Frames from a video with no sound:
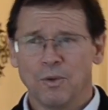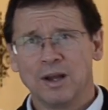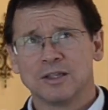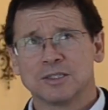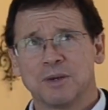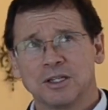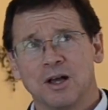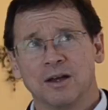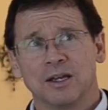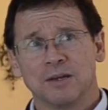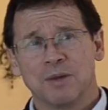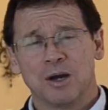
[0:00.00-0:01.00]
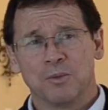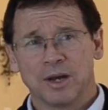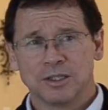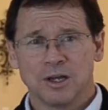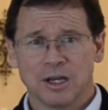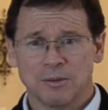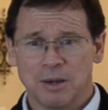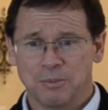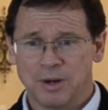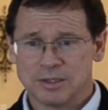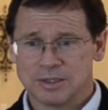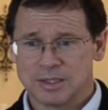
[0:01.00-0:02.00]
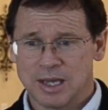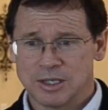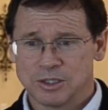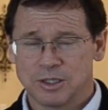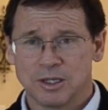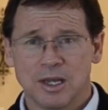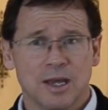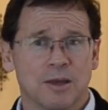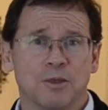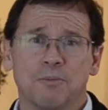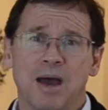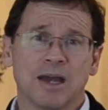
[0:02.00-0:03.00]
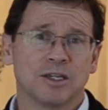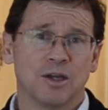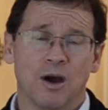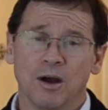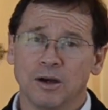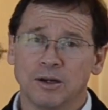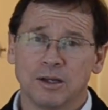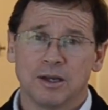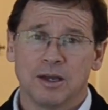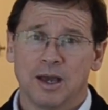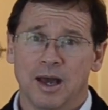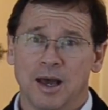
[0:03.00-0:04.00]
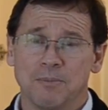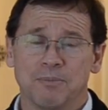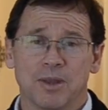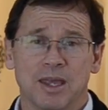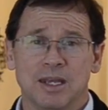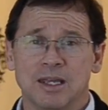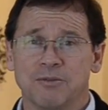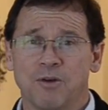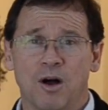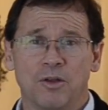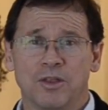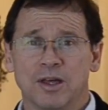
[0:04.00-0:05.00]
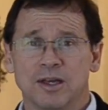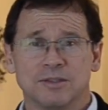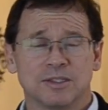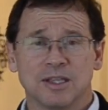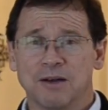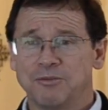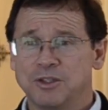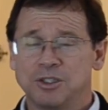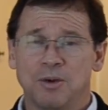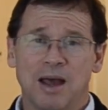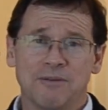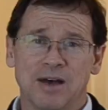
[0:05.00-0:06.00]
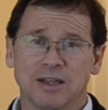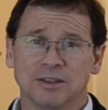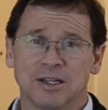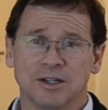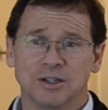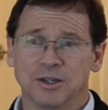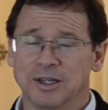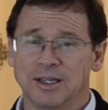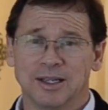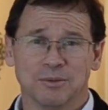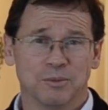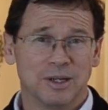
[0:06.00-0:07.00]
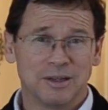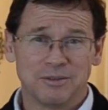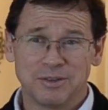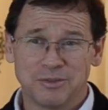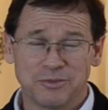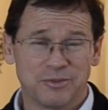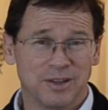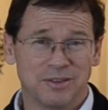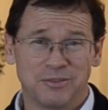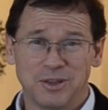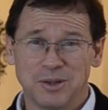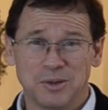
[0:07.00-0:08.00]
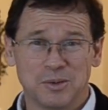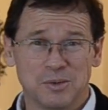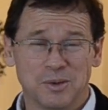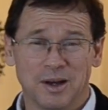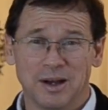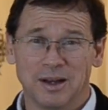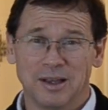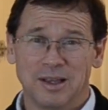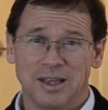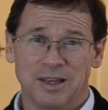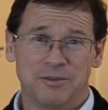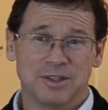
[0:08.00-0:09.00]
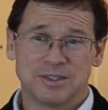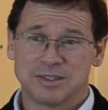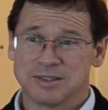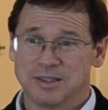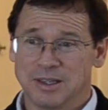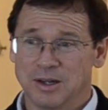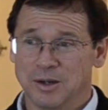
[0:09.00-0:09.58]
what else am I talking about when I talk about presentation? The backyard, any of all the stuff that you have out there, you're going to get rid of if it's,